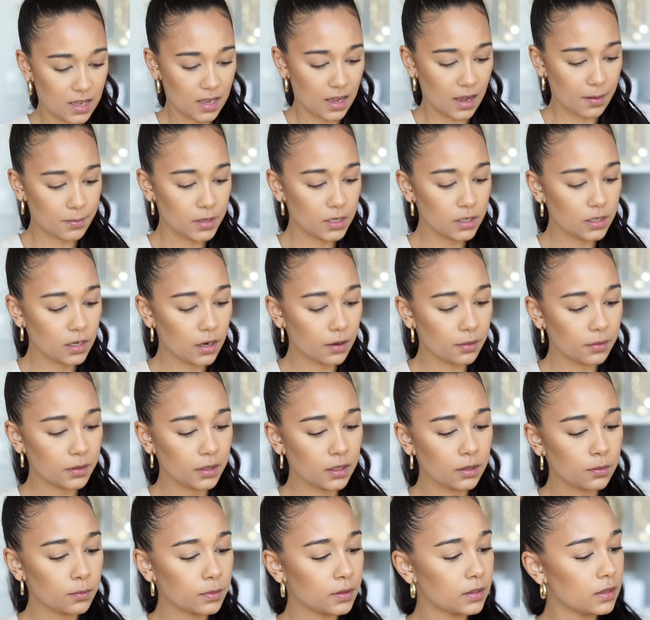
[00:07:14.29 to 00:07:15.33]
I'm going to go
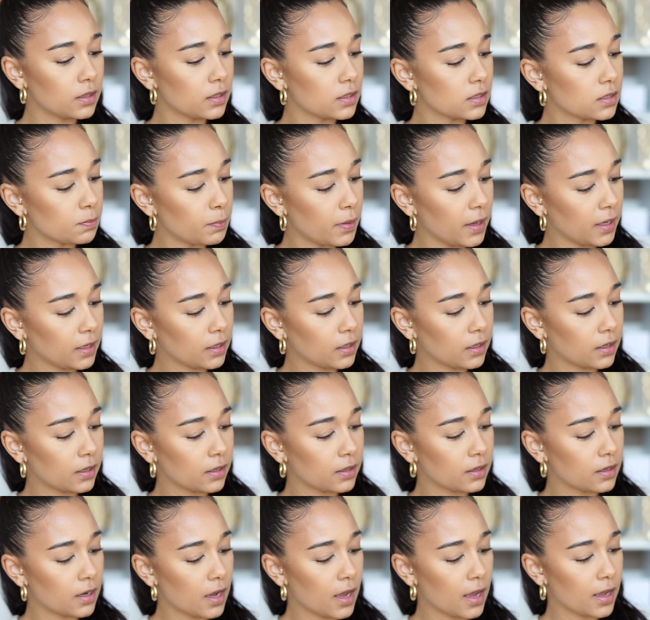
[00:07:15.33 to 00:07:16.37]
in with this
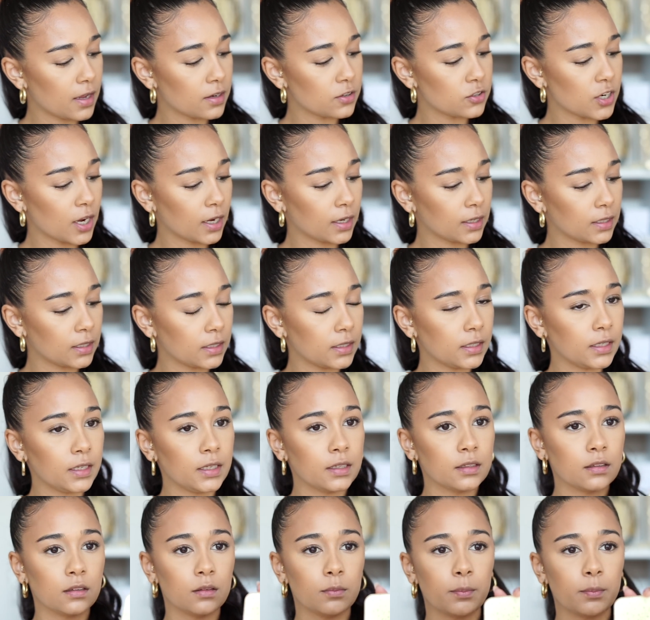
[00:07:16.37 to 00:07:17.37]
BECCA and JACLYN Heel